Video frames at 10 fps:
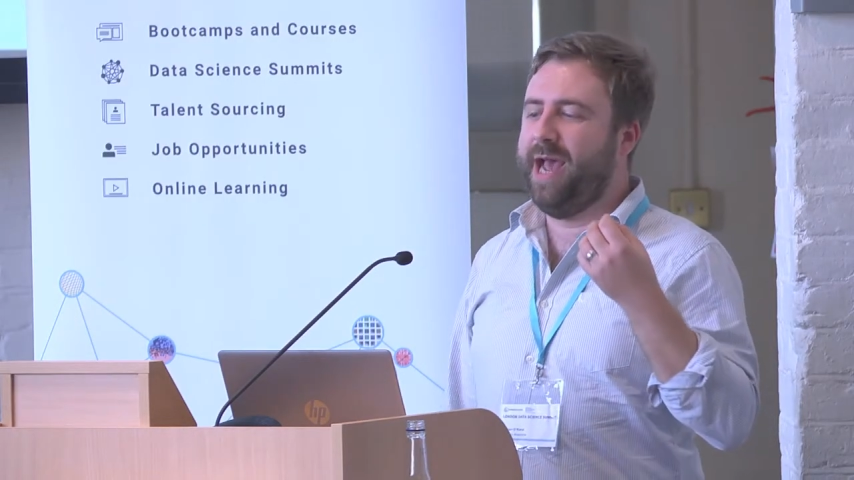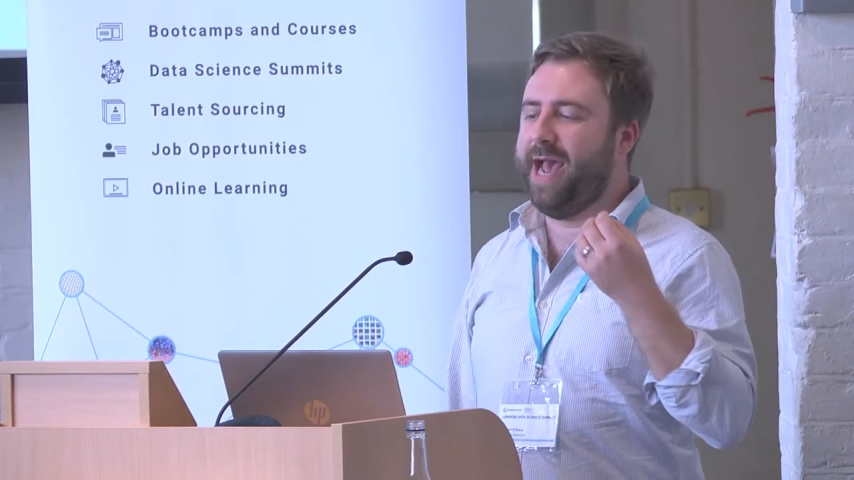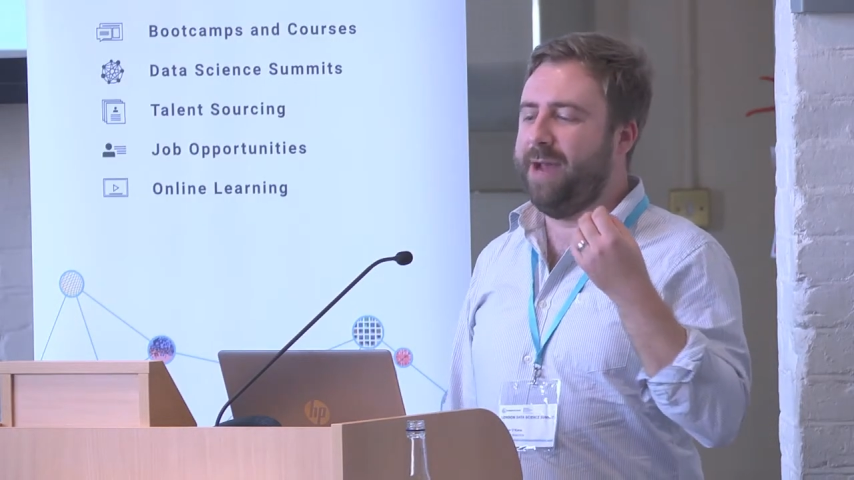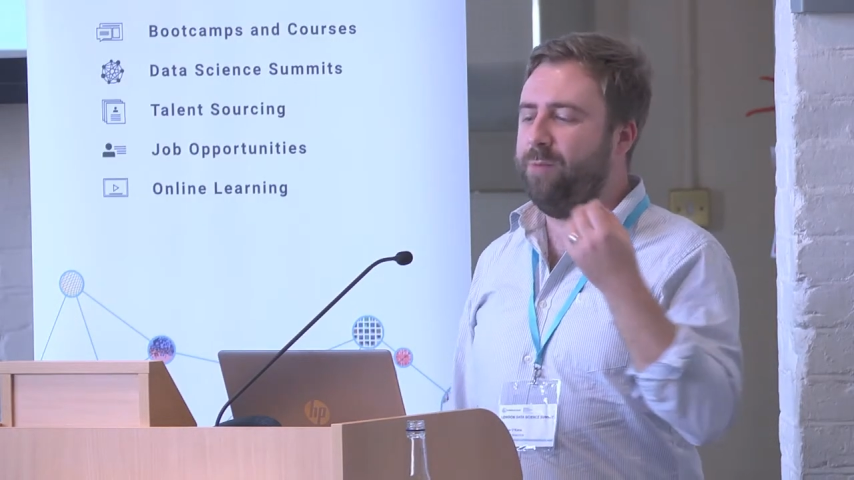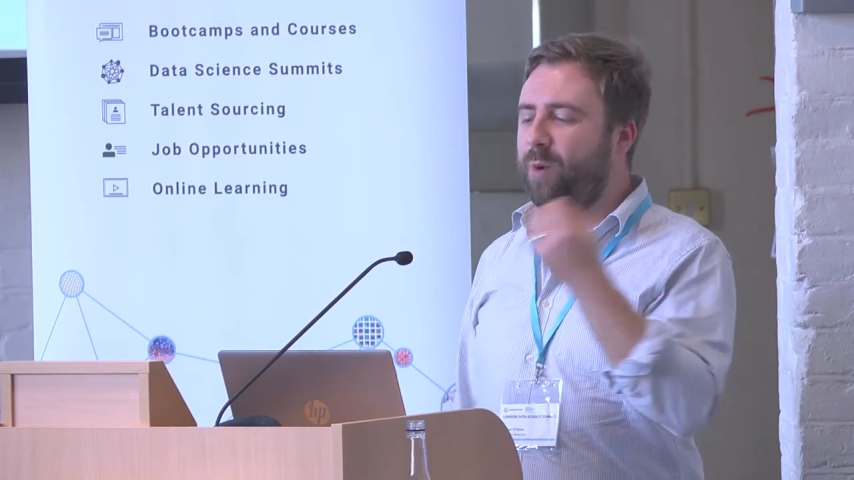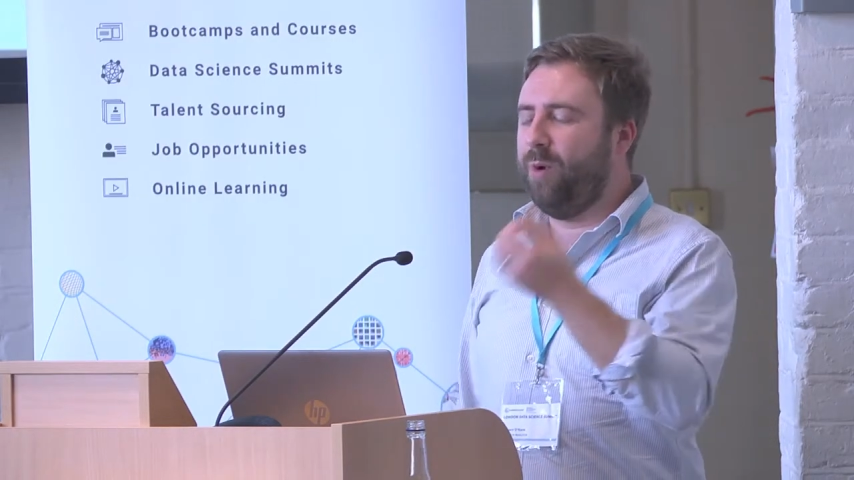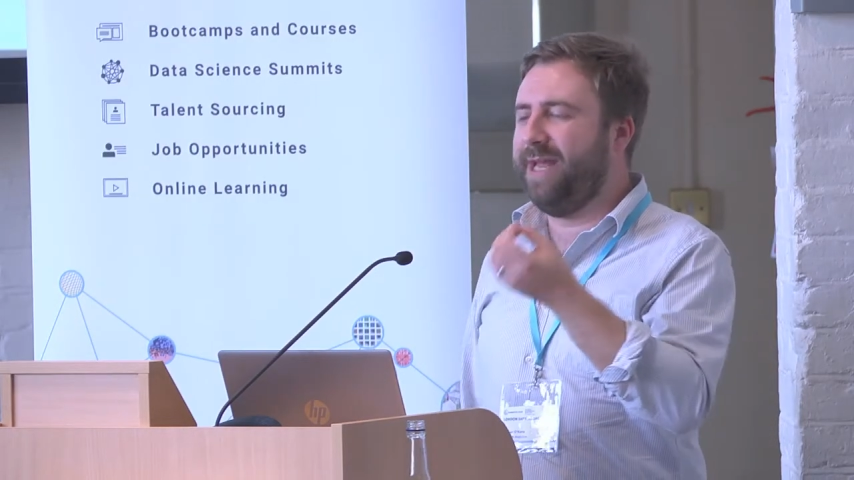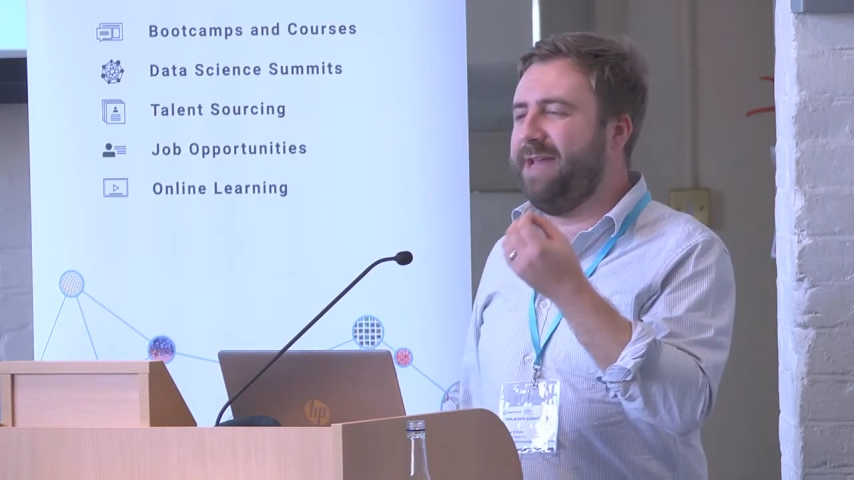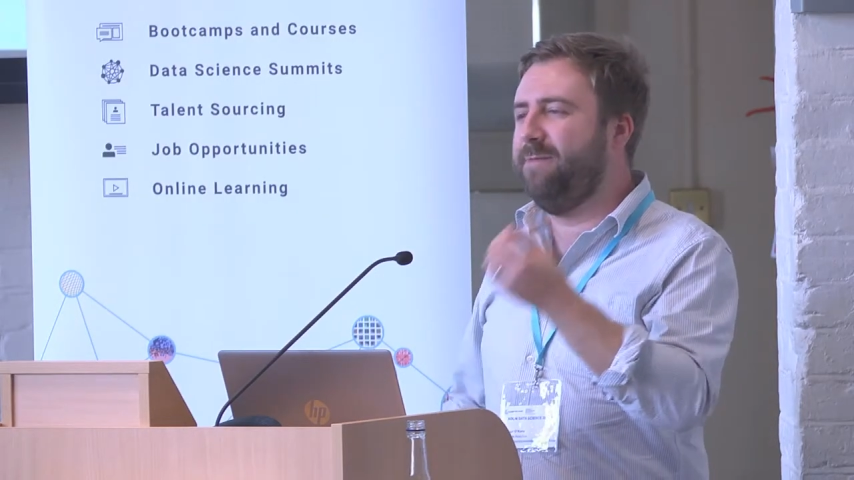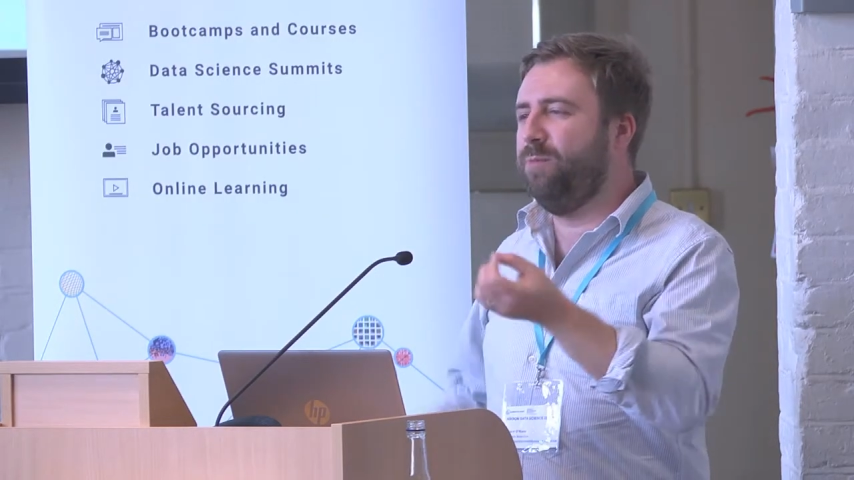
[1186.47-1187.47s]
and
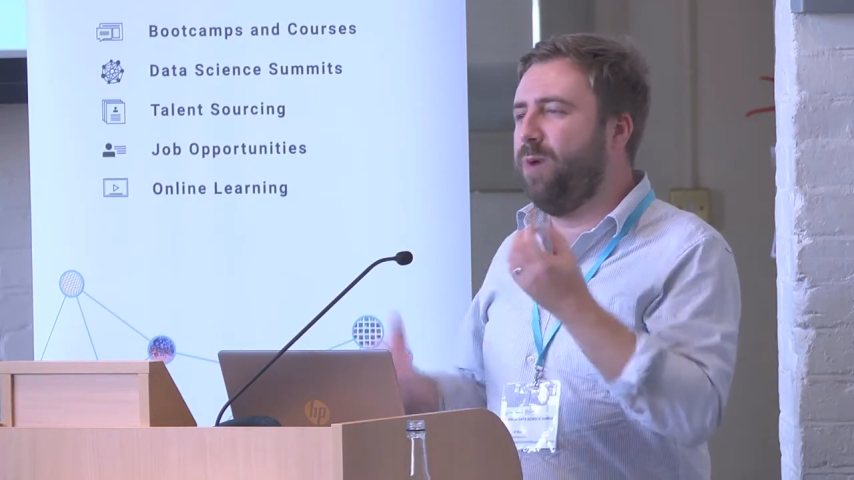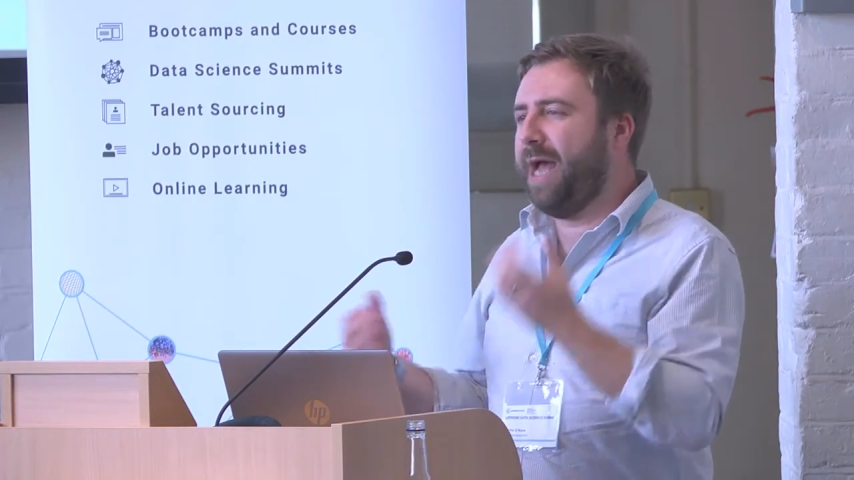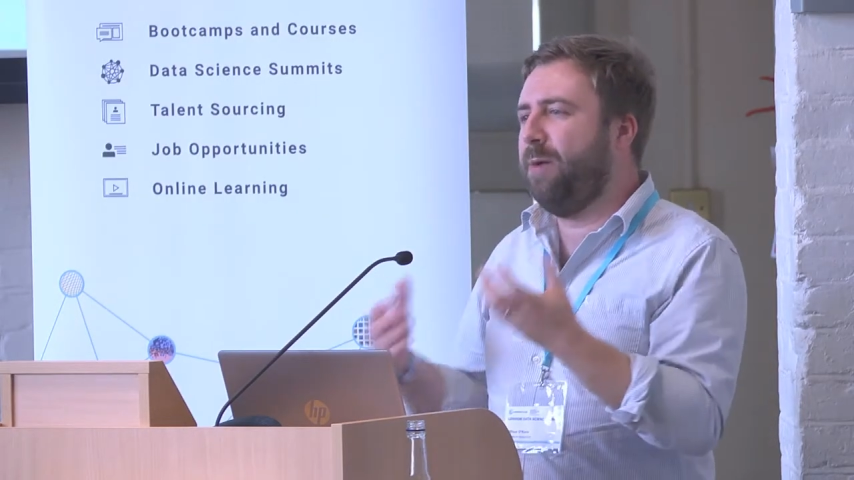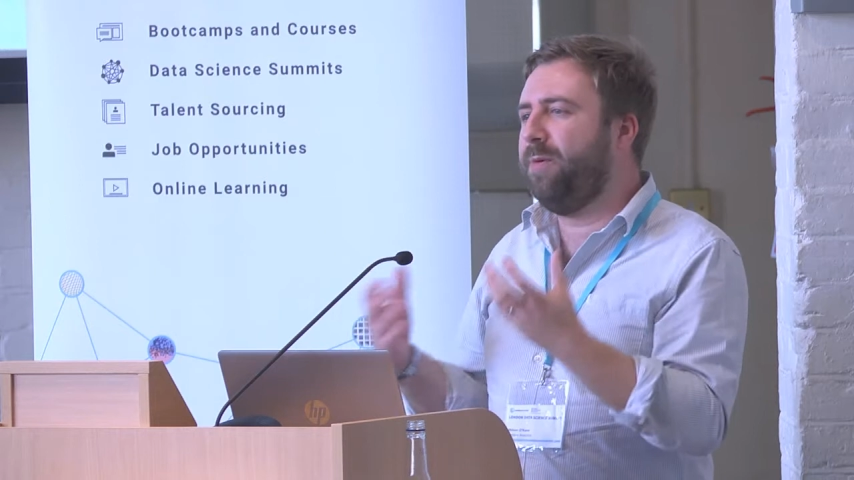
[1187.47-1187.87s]
how will